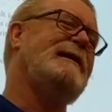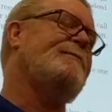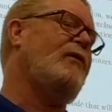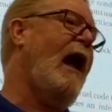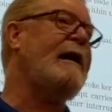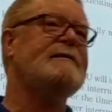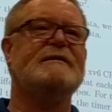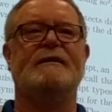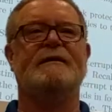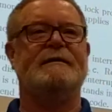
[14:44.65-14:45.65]
In
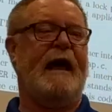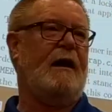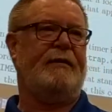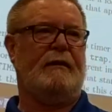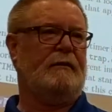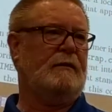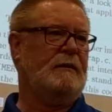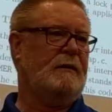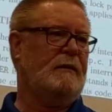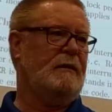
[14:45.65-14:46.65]
practice, it doesn't happen.
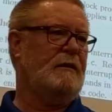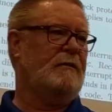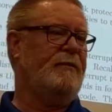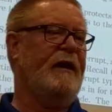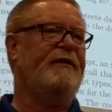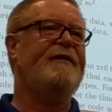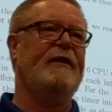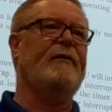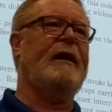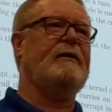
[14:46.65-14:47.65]
But
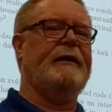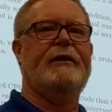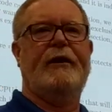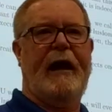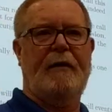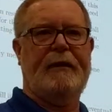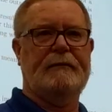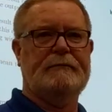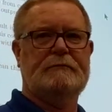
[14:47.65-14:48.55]
theoretically, it could happen.